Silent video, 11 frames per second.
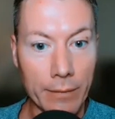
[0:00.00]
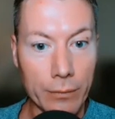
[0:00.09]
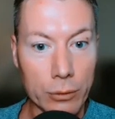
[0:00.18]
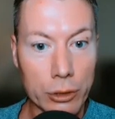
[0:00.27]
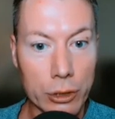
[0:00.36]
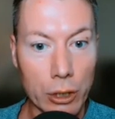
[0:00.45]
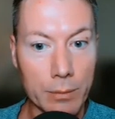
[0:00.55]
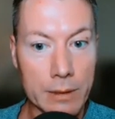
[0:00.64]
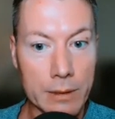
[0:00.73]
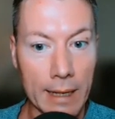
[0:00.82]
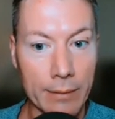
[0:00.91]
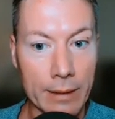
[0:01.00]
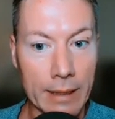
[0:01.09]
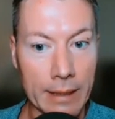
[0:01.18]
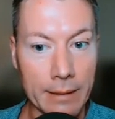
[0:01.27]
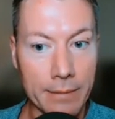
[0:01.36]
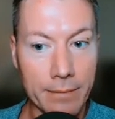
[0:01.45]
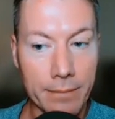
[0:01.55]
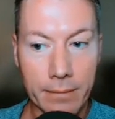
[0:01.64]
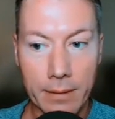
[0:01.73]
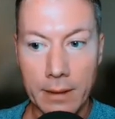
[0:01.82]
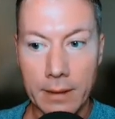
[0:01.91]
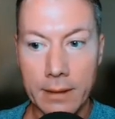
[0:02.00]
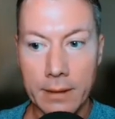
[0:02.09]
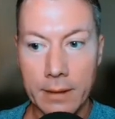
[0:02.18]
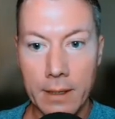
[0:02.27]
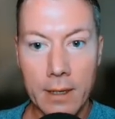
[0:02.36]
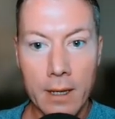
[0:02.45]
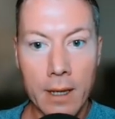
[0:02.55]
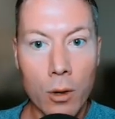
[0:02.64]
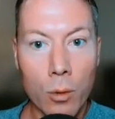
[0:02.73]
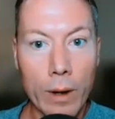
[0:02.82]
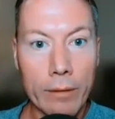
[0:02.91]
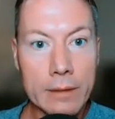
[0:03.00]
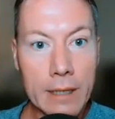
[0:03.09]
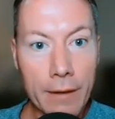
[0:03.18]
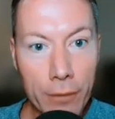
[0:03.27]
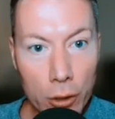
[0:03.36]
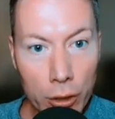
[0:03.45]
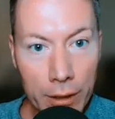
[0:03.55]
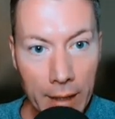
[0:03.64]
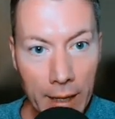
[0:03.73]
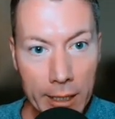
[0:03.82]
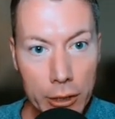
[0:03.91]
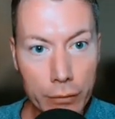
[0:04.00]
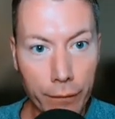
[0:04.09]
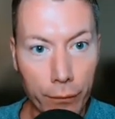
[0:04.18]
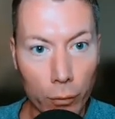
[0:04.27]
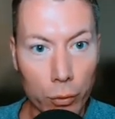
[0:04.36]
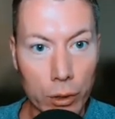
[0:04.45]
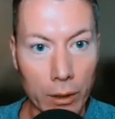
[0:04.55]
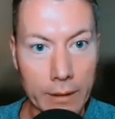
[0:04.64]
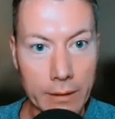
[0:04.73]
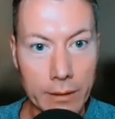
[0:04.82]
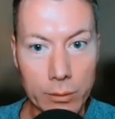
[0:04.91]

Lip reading: if your stop's down here, okay? Whereas if you look at the H4, guys,